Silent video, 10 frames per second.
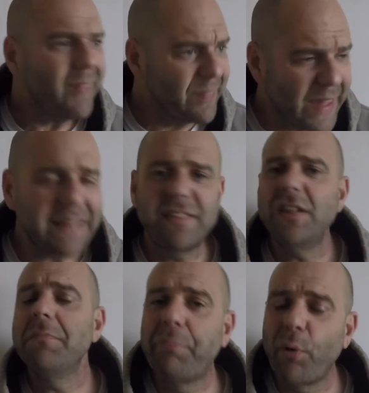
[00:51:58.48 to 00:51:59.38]
That's
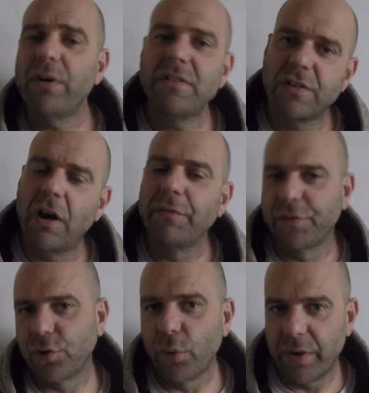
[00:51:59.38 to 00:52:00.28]
the importance of
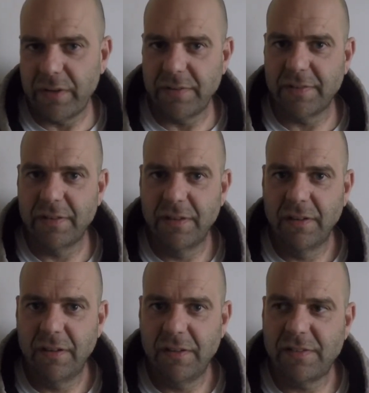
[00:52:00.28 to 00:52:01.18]
stories,
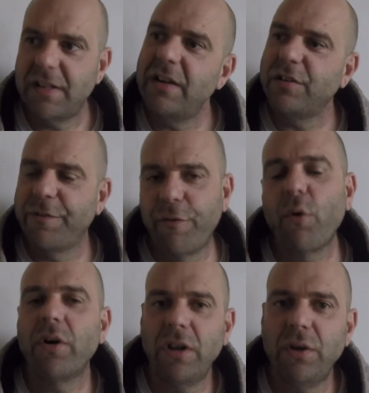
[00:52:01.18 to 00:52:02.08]
is that it's
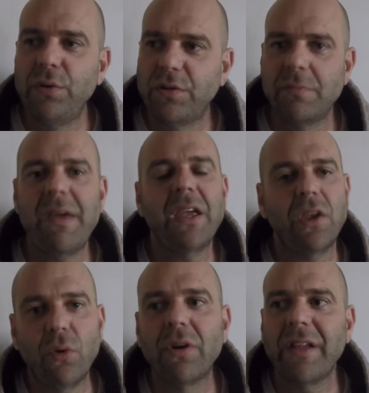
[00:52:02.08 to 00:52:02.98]
for you to make
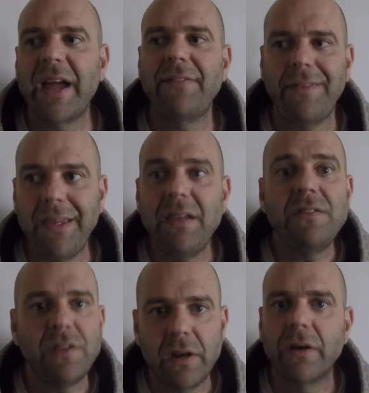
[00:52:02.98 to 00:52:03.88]
your life
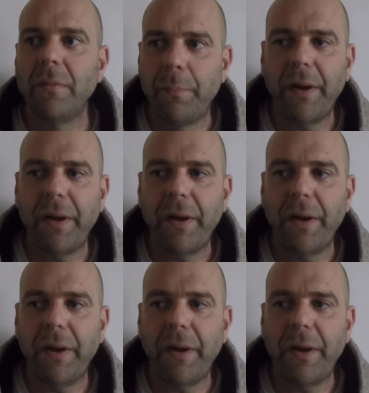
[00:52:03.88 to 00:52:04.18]
easier and